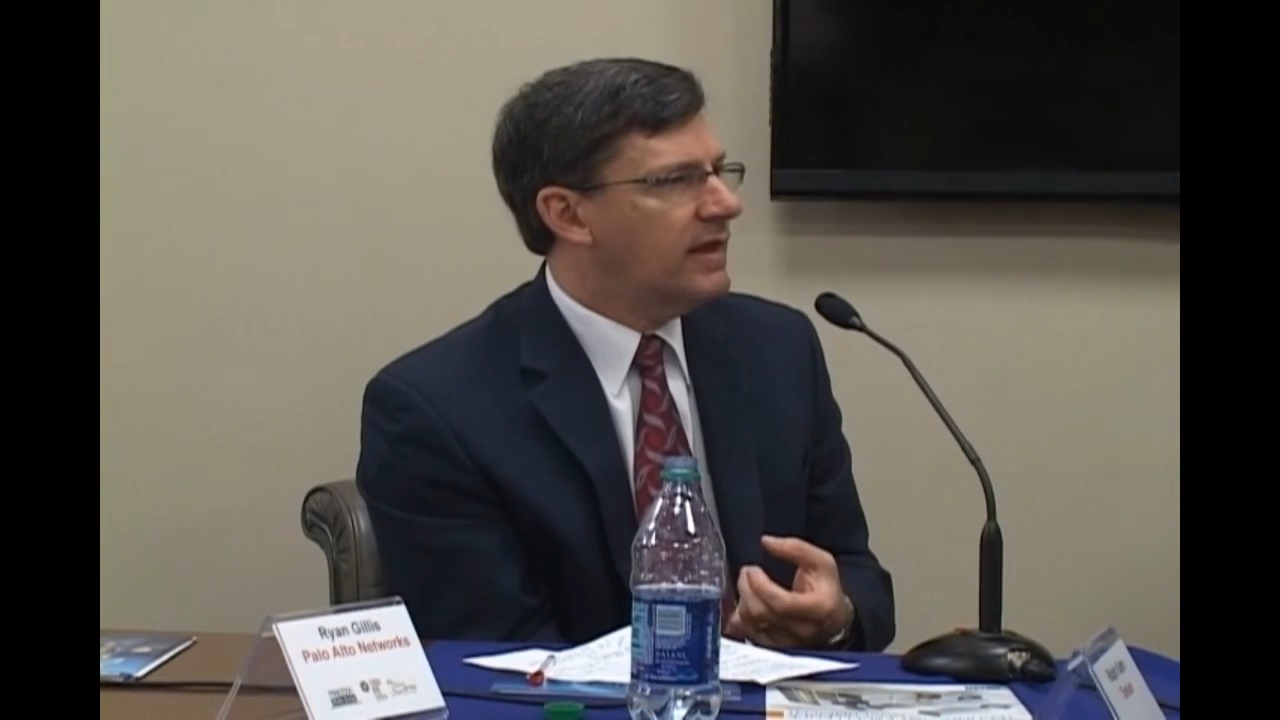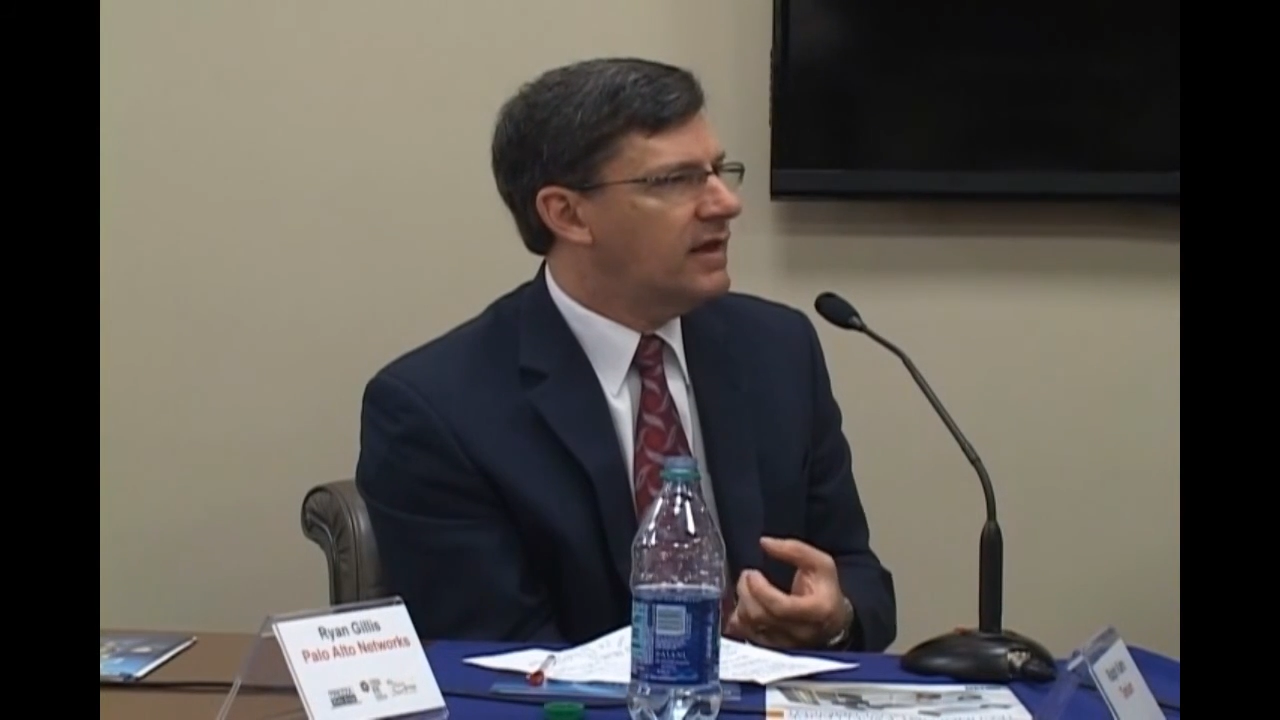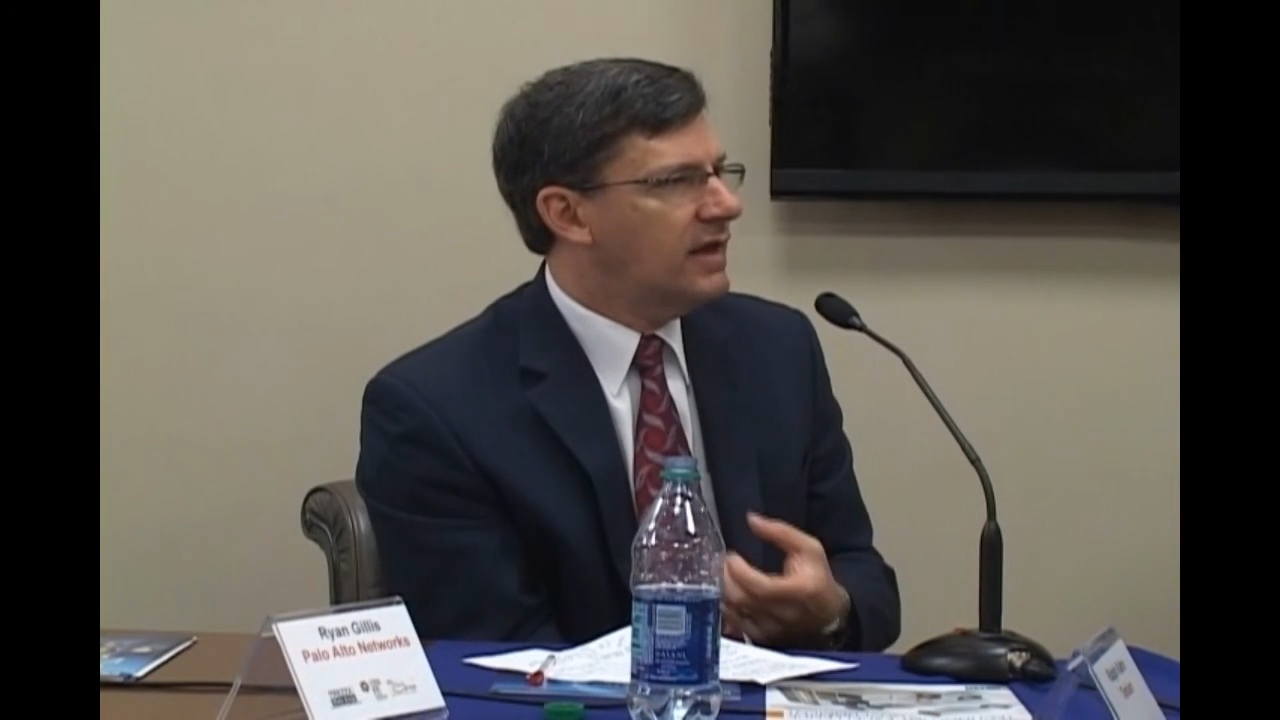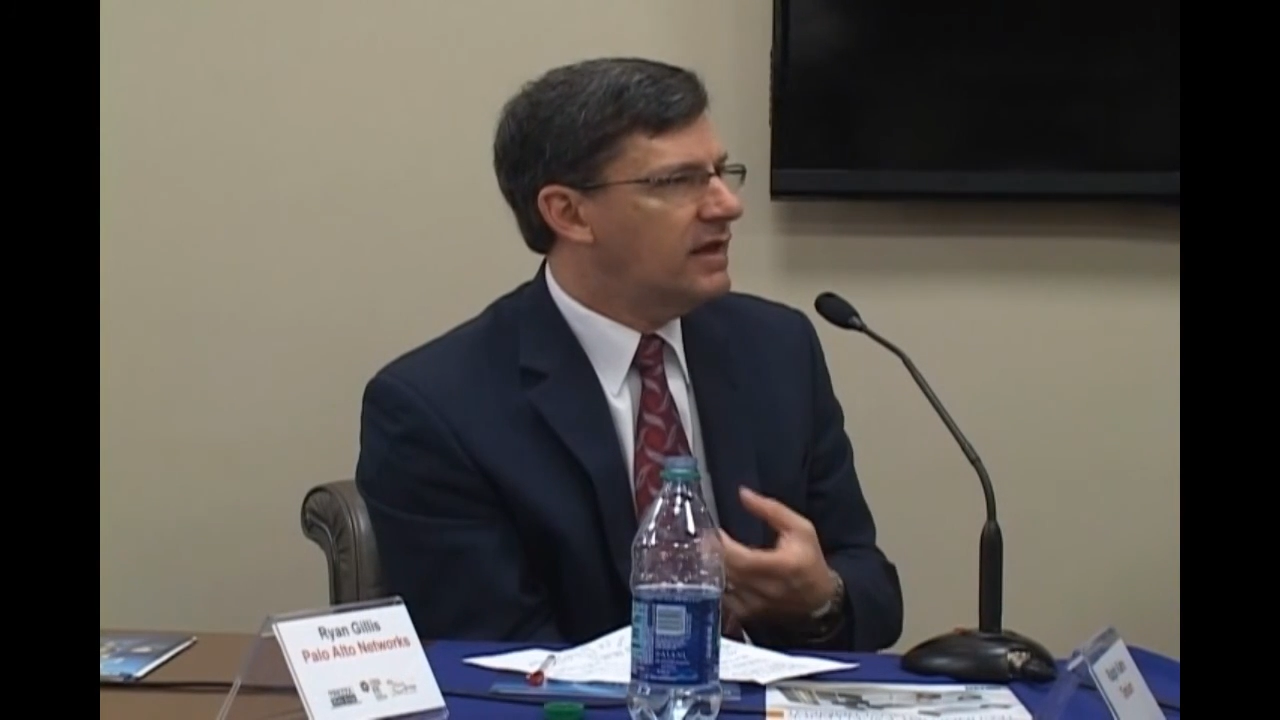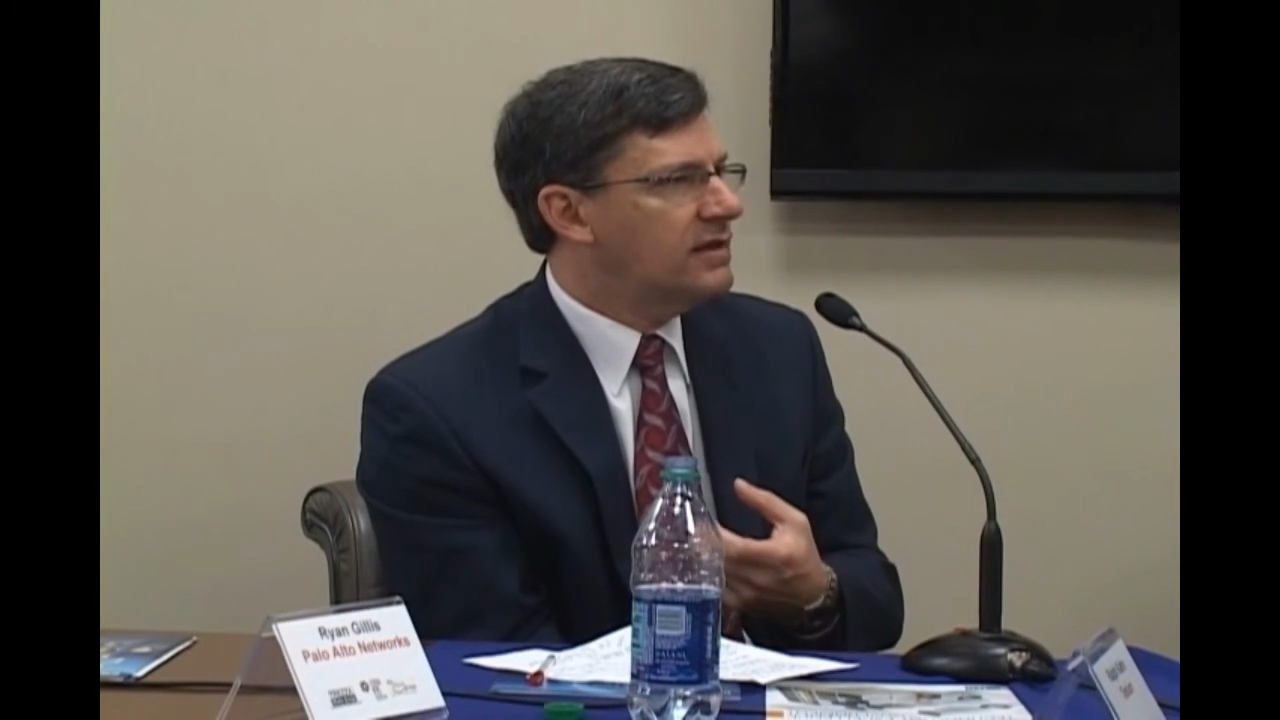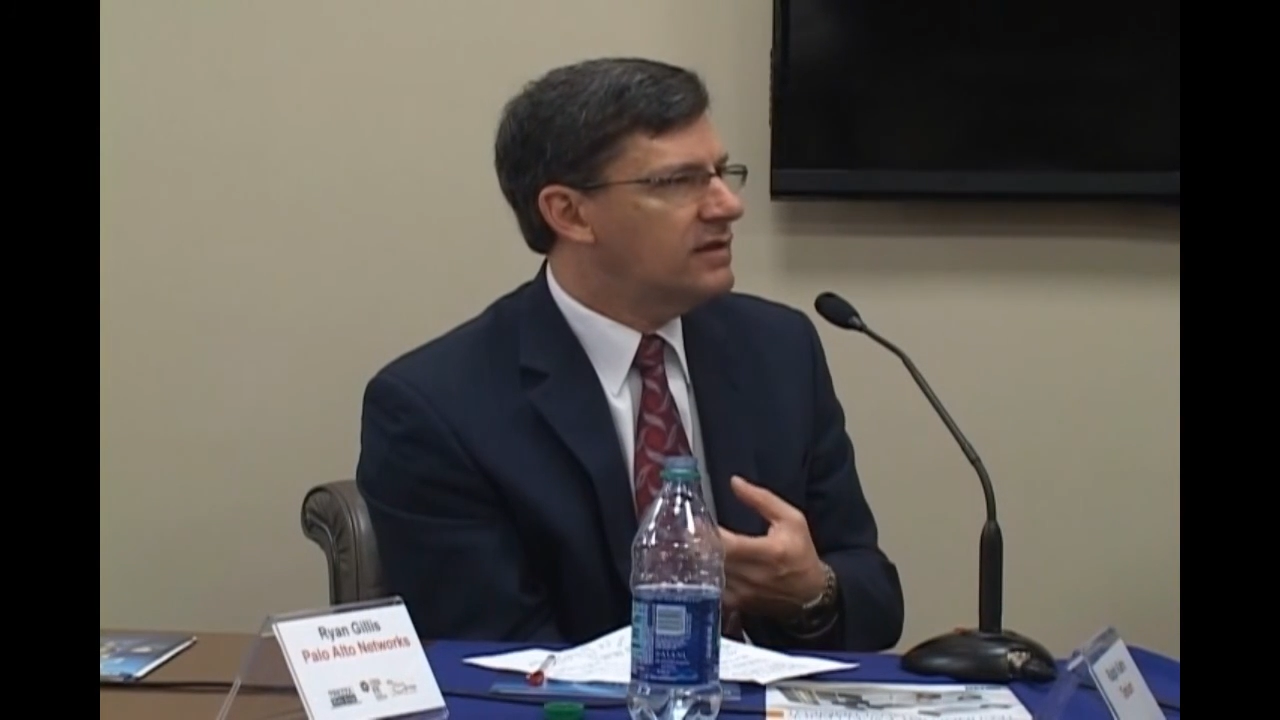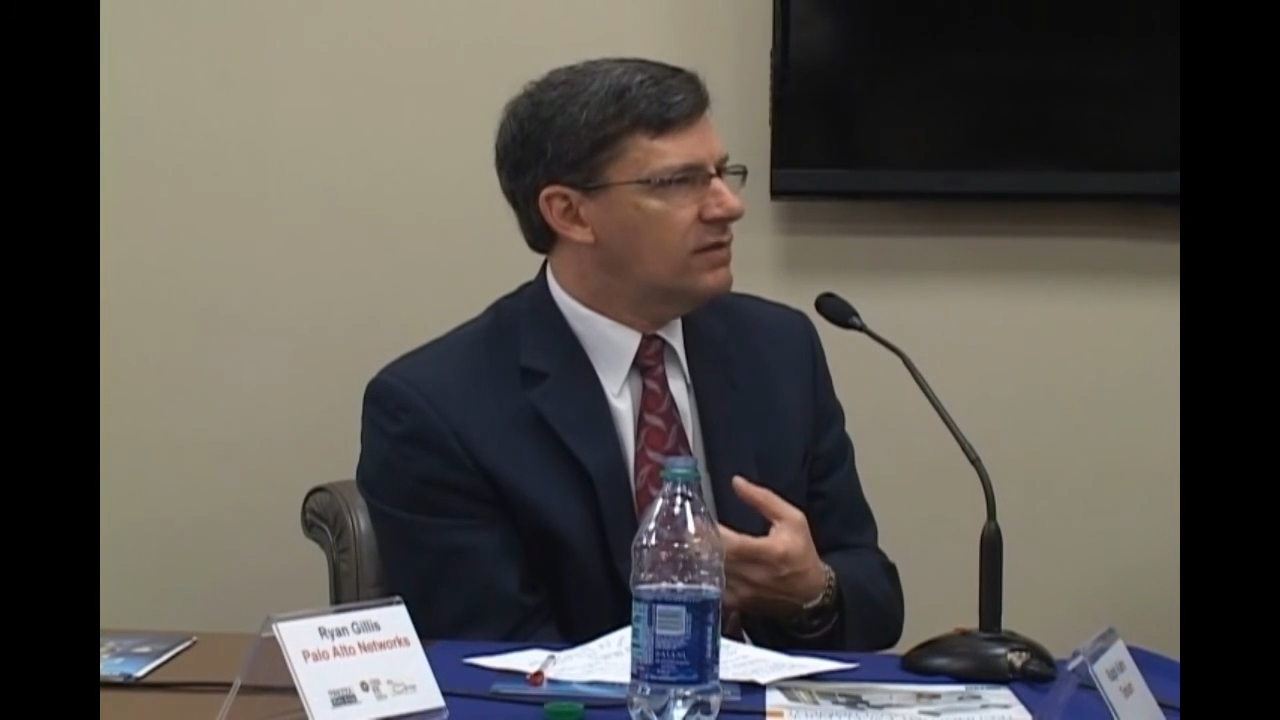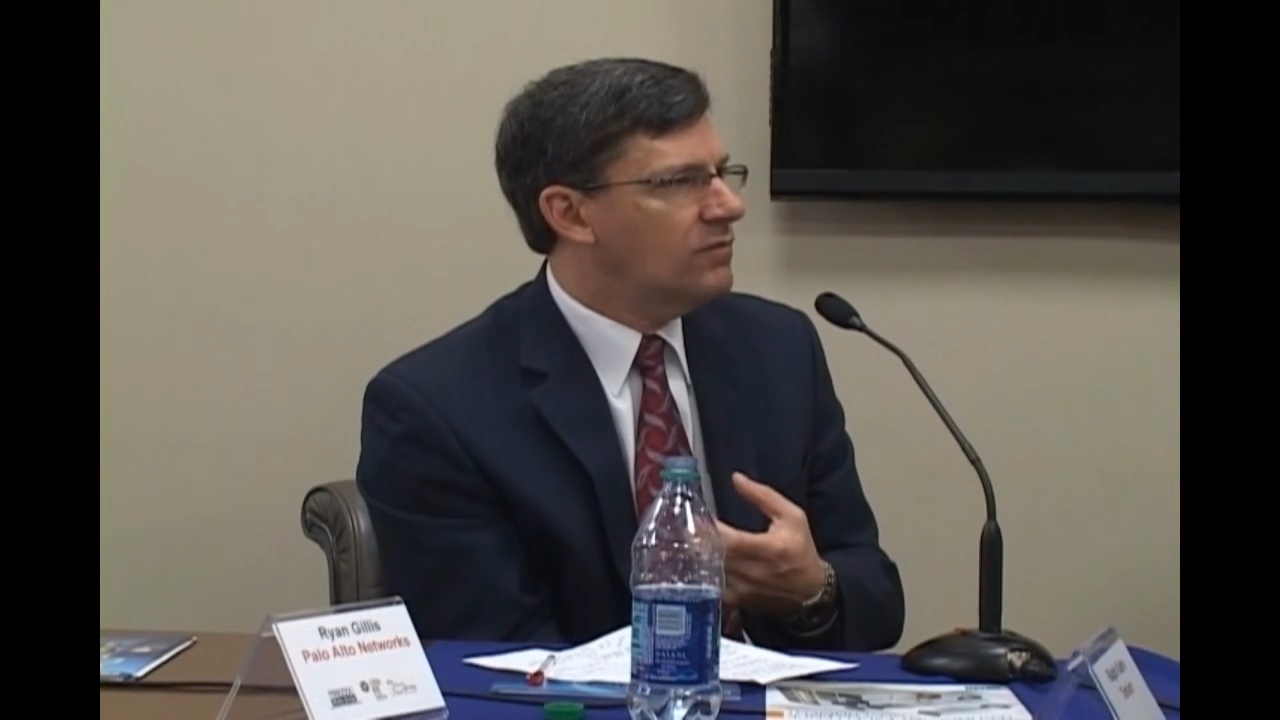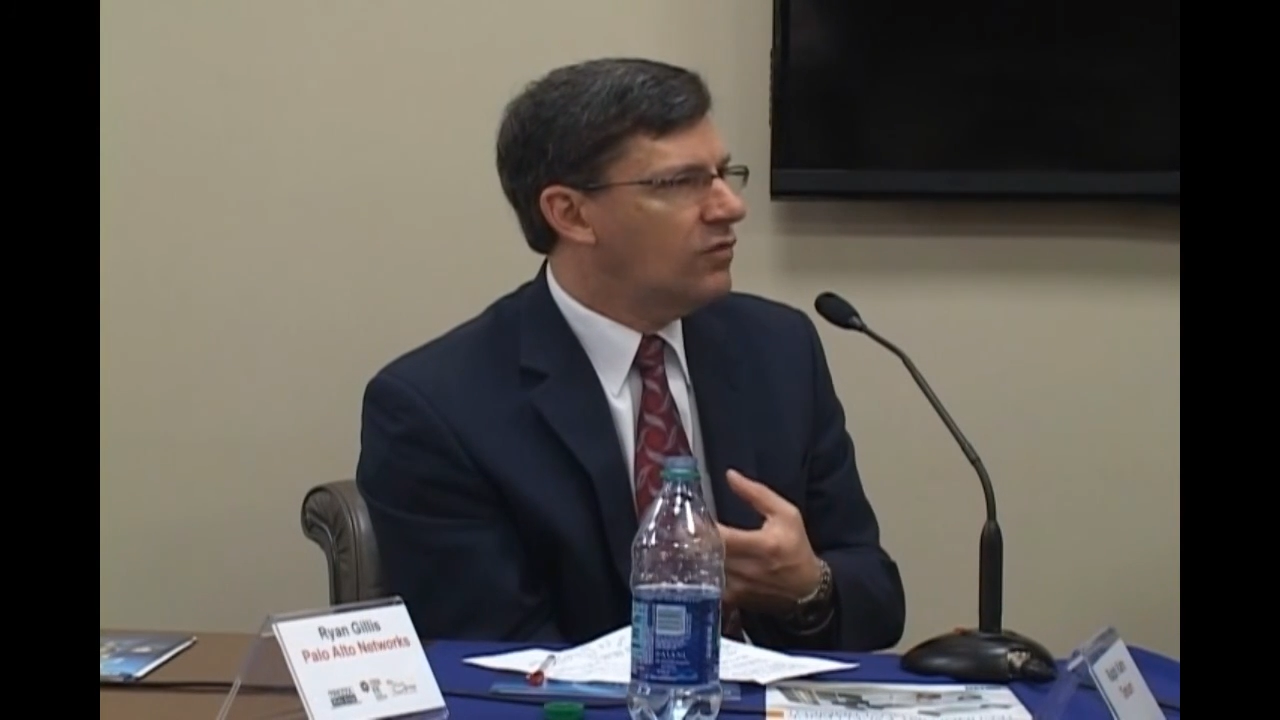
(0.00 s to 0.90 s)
and, and,